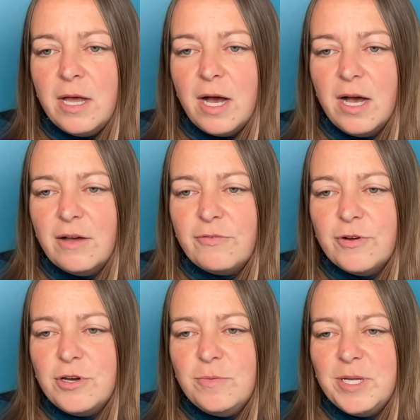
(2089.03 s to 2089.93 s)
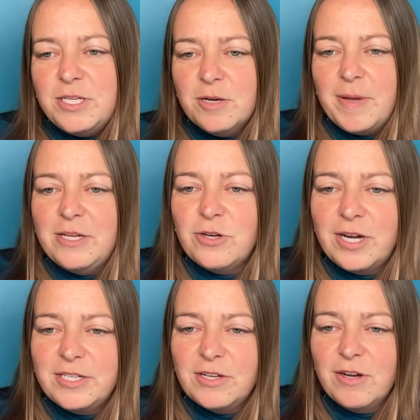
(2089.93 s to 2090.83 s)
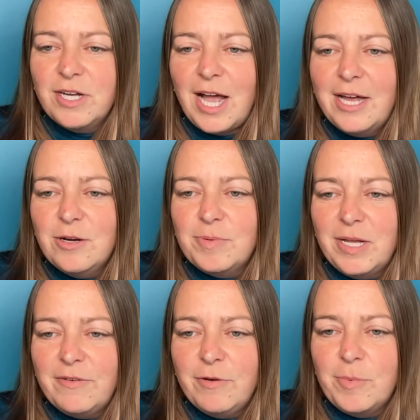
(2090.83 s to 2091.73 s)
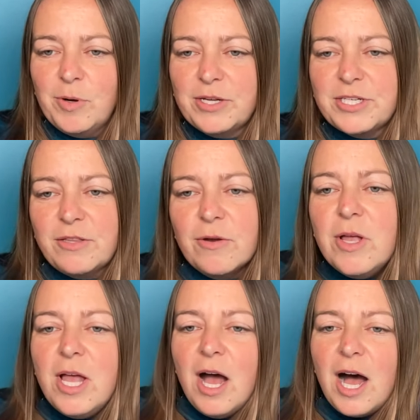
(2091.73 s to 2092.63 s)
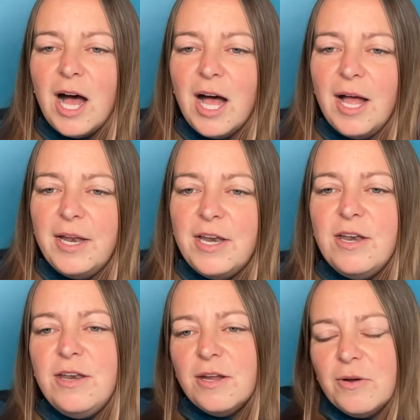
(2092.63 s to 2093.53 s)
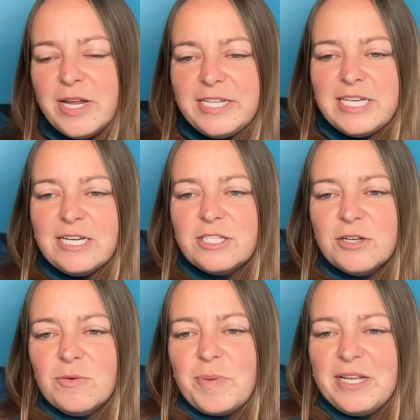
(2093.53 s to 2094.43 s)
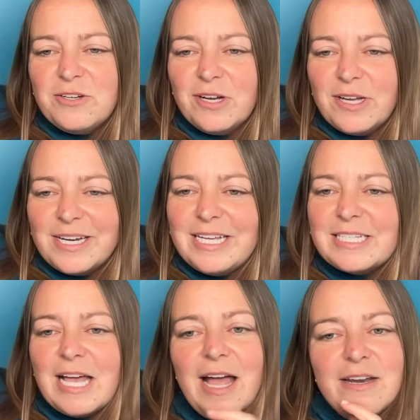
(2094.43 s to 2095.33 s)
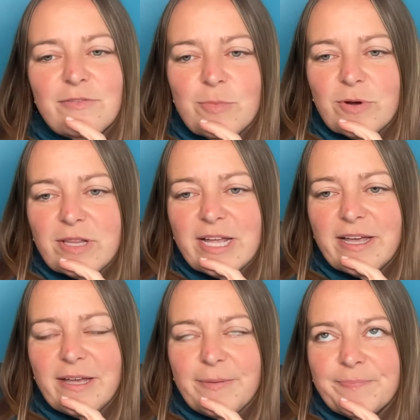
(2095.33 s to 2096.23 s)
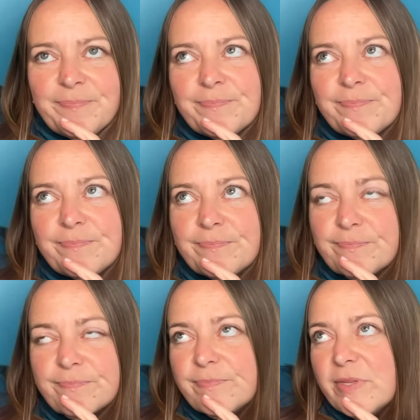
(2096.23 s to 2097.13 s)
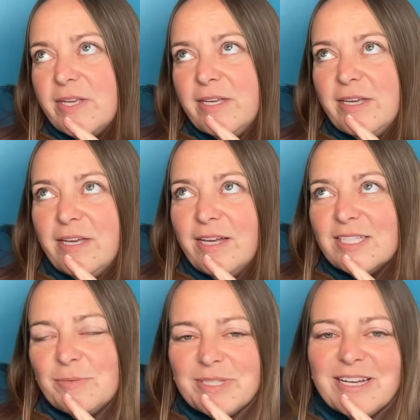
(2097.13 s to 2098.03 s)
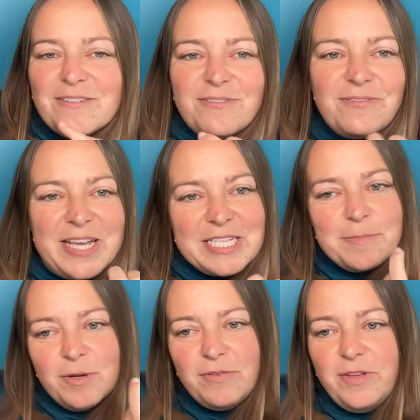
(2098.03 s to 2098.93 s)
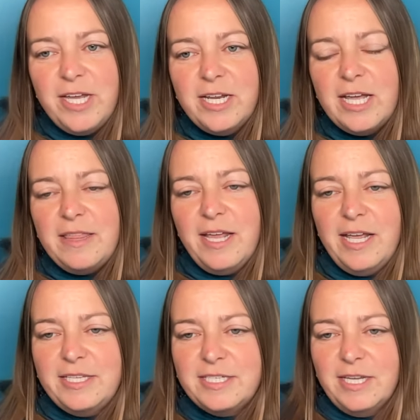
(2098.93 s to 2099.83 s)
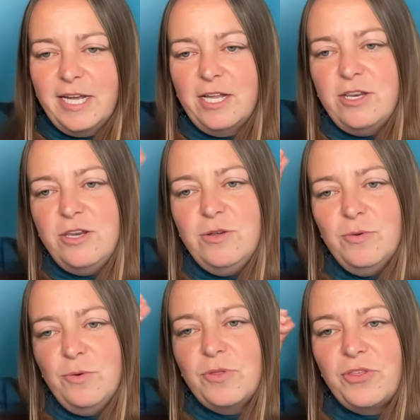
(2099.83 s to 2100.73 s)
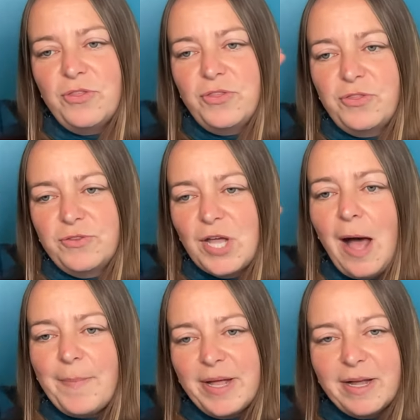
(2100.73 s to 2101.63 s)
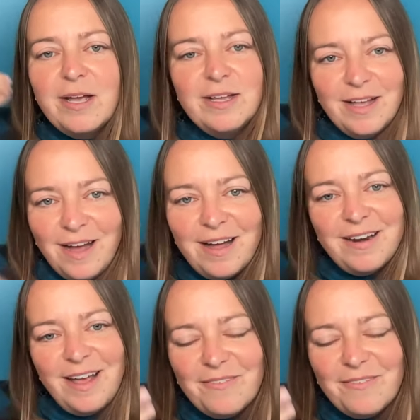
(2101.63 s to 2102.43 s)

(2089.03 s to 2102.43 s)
For a newbie to your Patreon, is there a guide or plan for progressing through? No, Nadine. So Patreon is kind of more like a, it's almost like a Facebook feed in that it's like a new topic on